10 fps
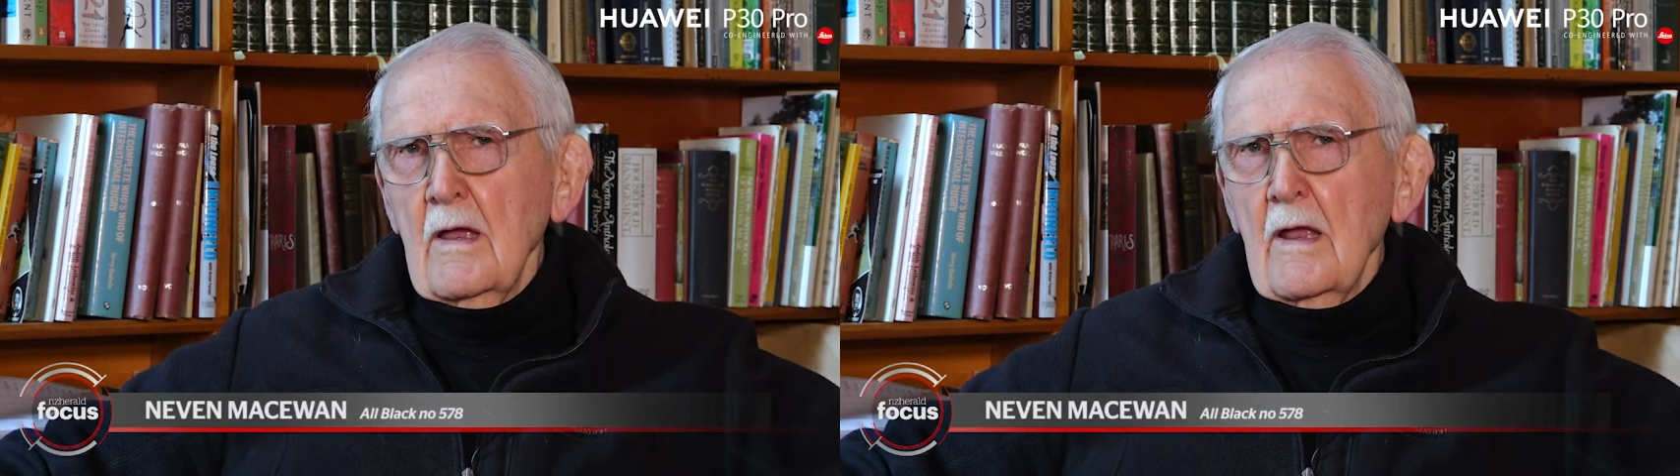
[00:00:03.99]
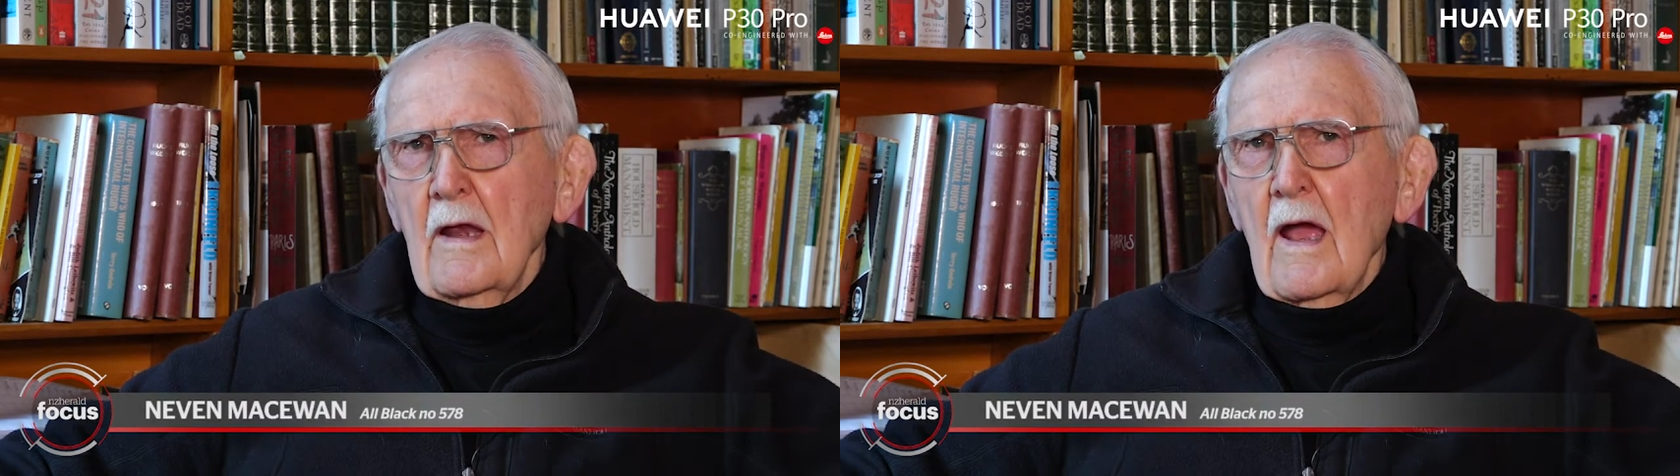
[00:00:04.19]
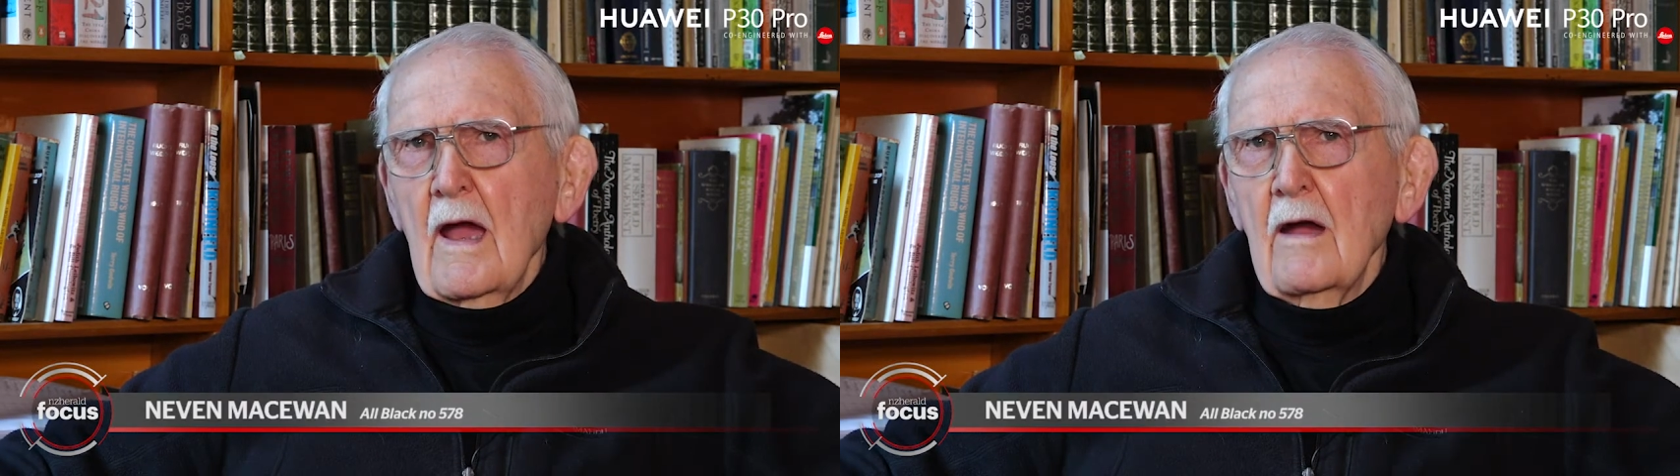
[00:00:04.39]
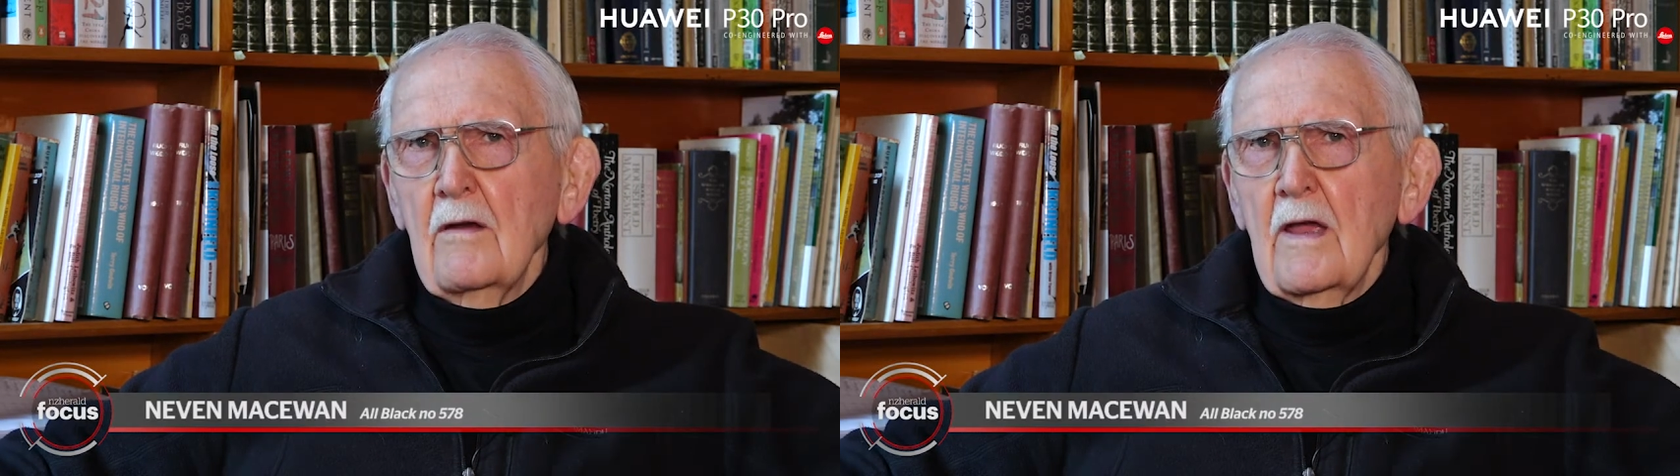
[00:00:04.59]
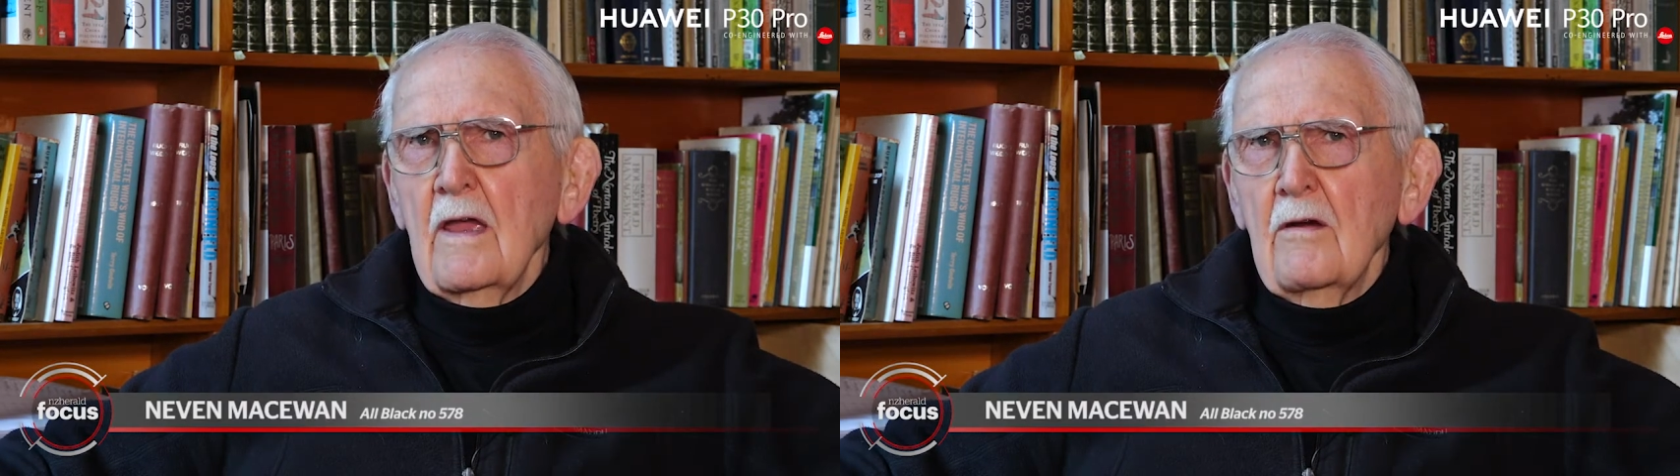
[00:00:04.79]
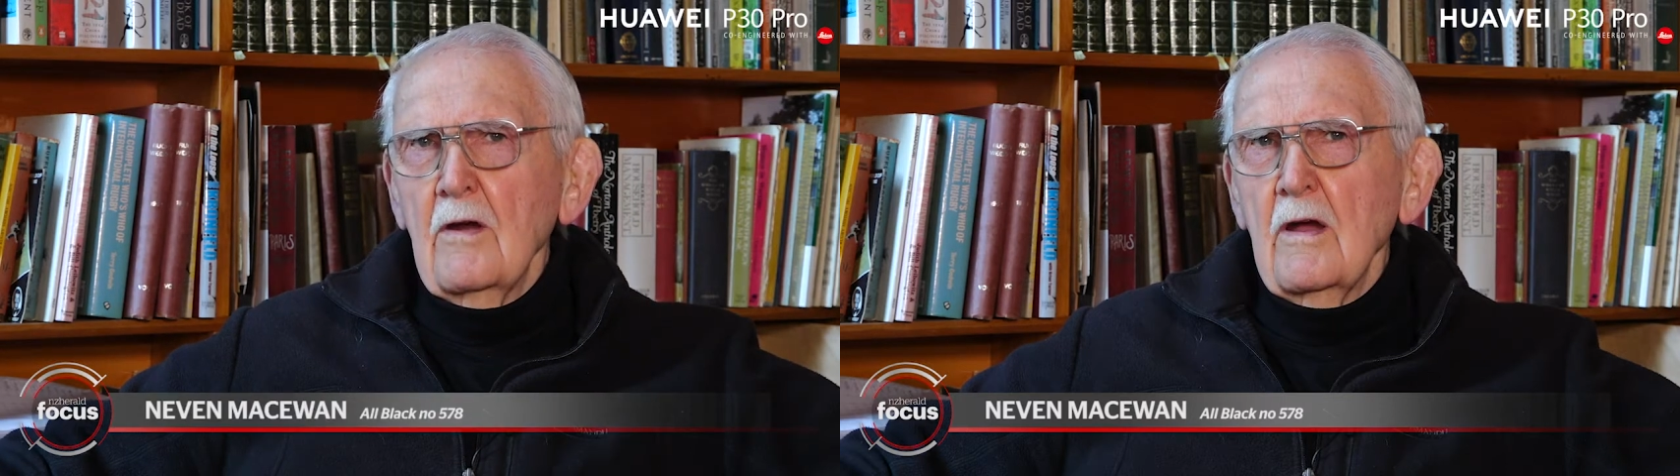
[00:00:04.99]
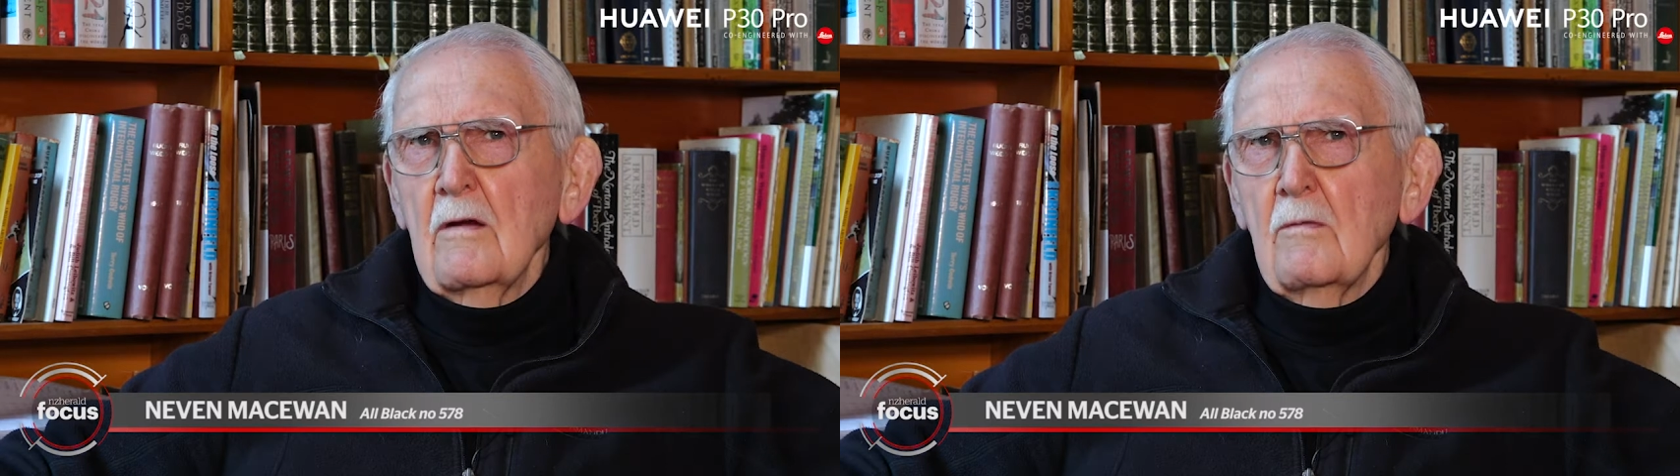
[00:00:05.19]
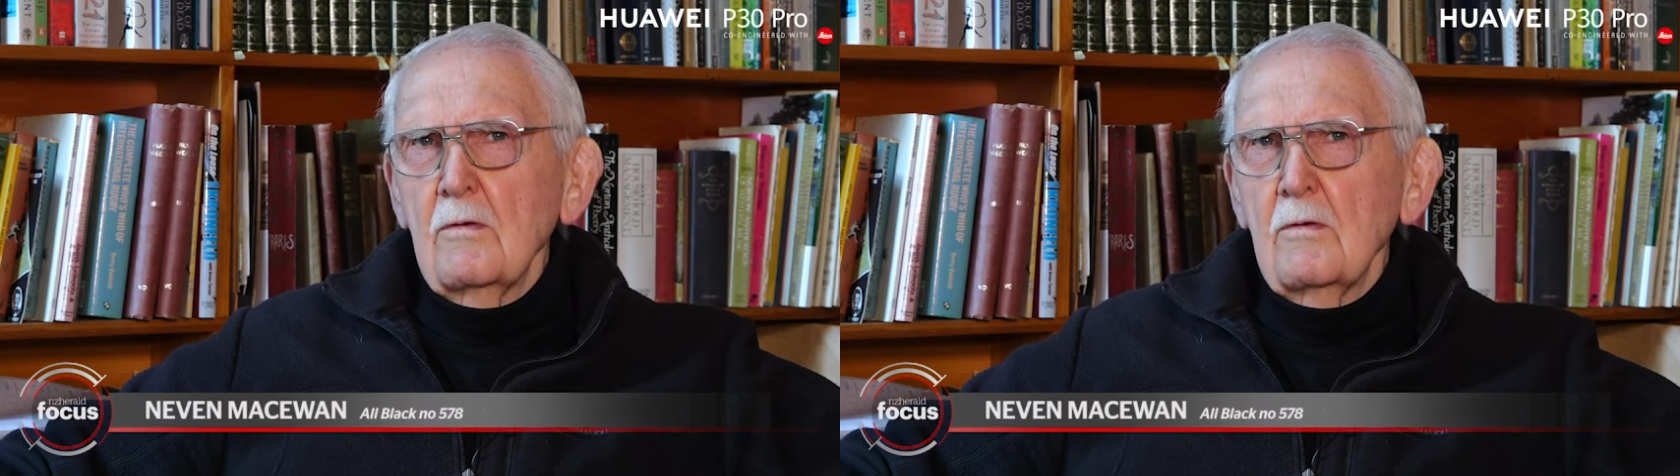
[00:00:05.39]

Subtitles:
in our era